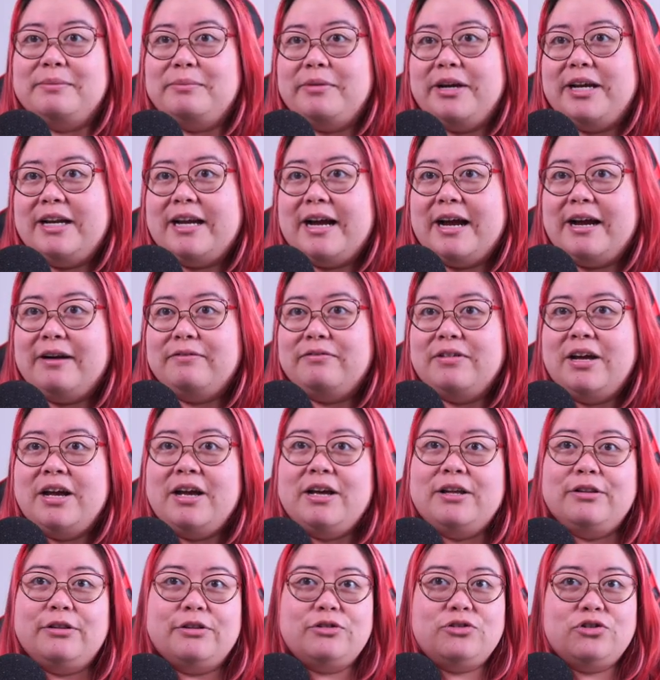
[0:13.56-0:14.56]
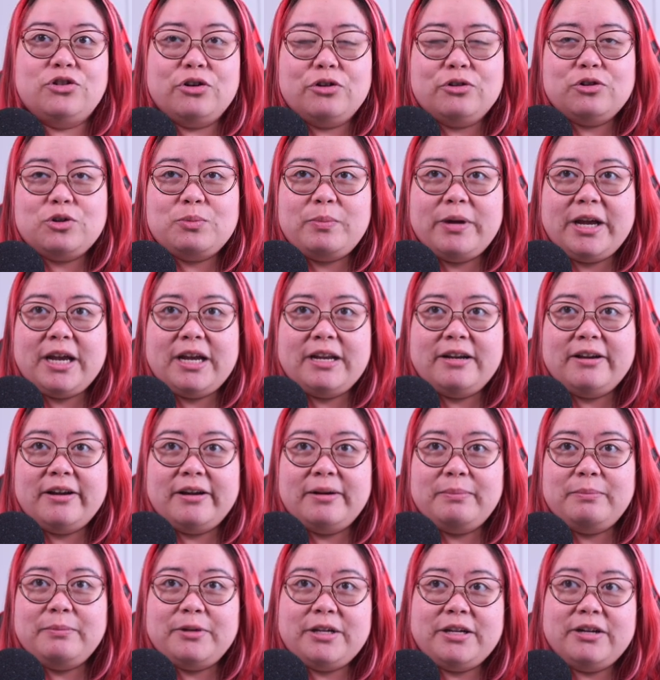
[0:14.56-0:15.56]
I might have the search pane
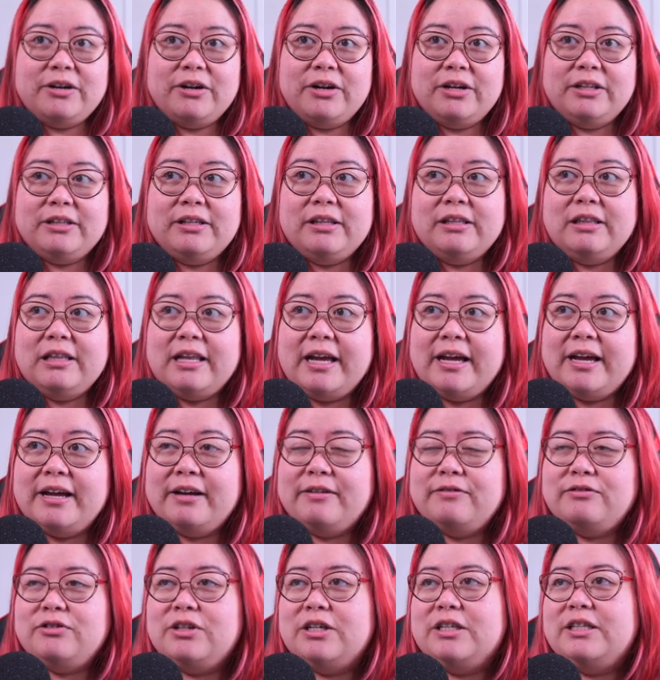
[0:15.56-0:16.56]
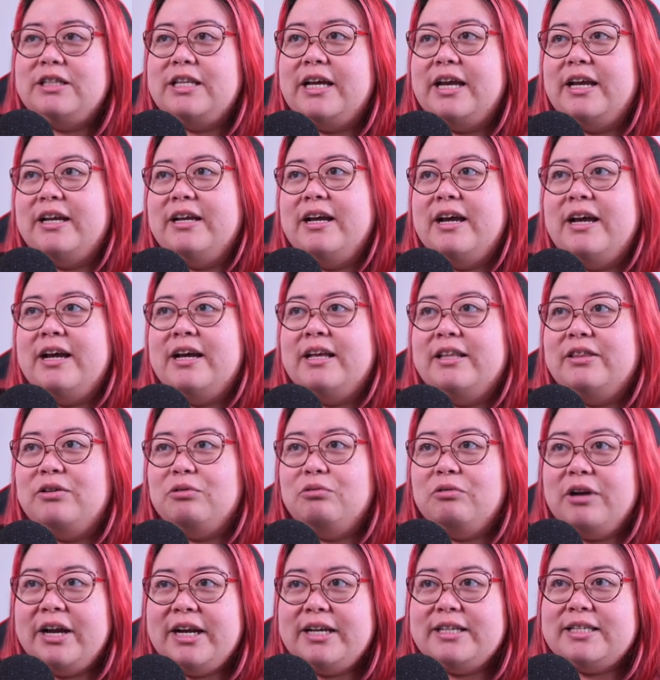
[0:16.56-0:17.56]
up here on the left and then the
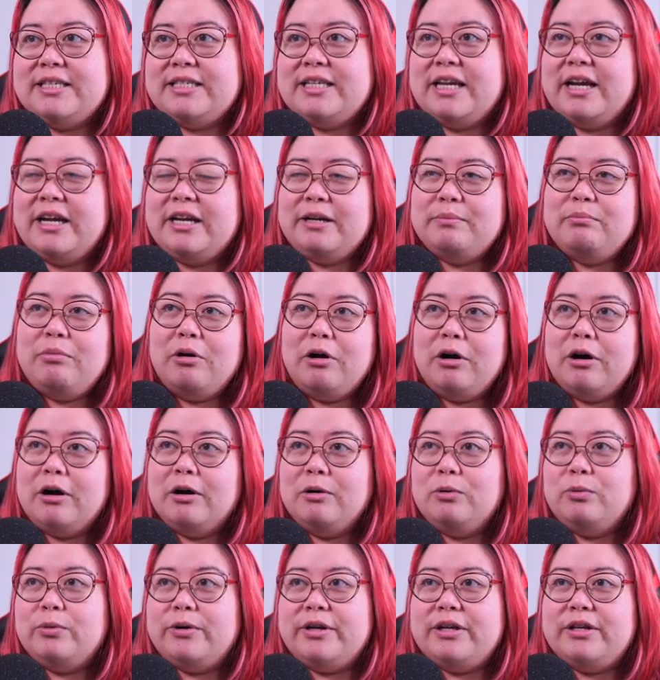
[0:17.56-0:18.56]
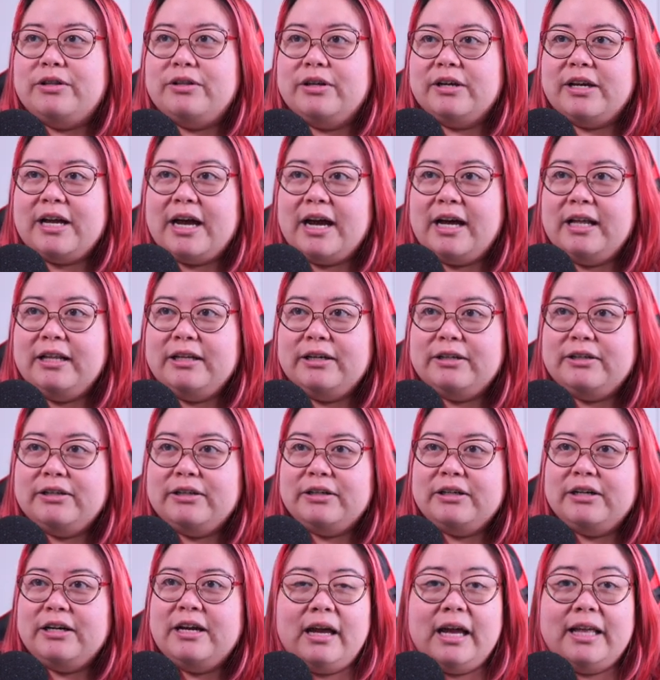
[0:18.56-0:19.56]
right sidebar with a
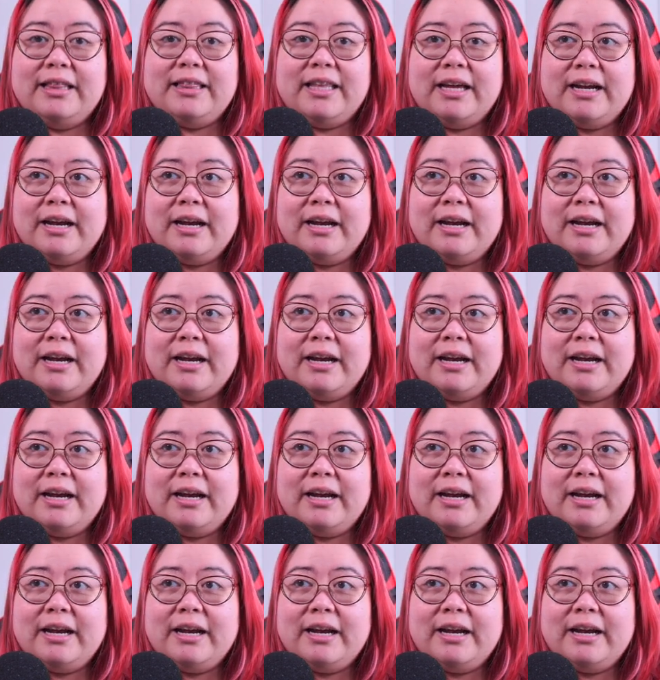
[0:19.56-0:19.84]
calendar, and